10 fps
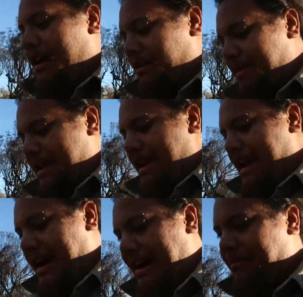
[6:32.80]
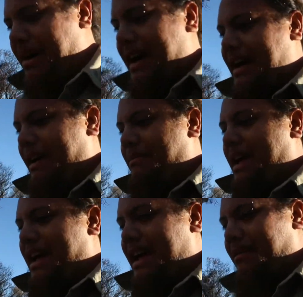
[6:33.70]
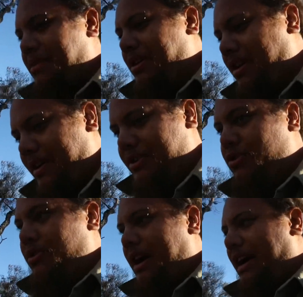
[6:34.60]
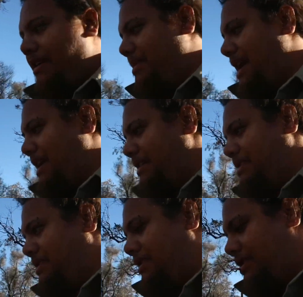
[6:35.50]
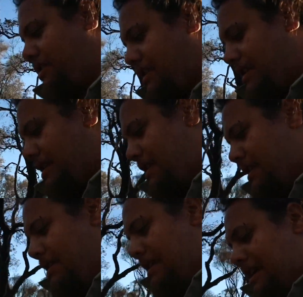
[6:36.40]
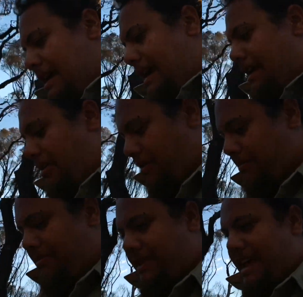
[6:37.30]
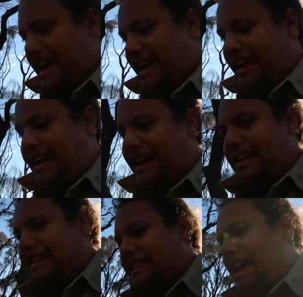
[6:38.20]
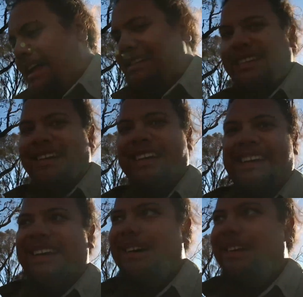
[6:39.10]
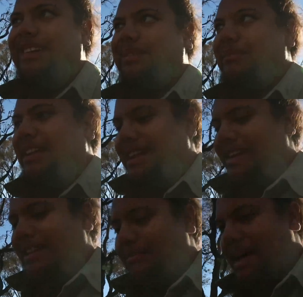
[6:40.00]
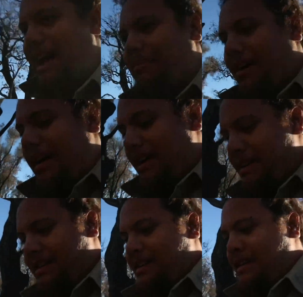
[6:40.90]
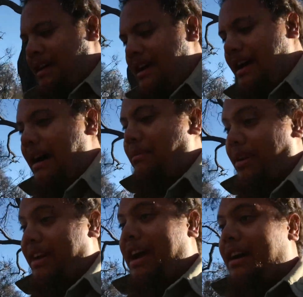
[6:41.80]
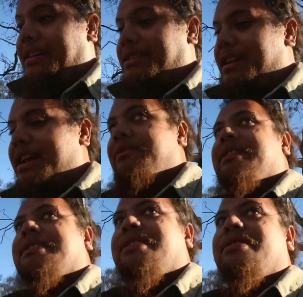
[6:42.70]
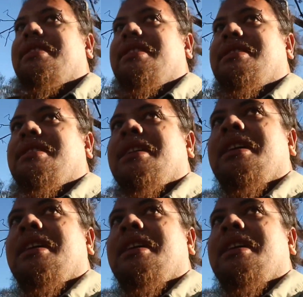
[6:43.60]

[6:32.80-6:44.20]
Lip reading: don't mean any harm by it, and I'm not going too hard about it, so I hope they understand. I didn't mean anything bad by it. I'm not encouraging anyone to do this.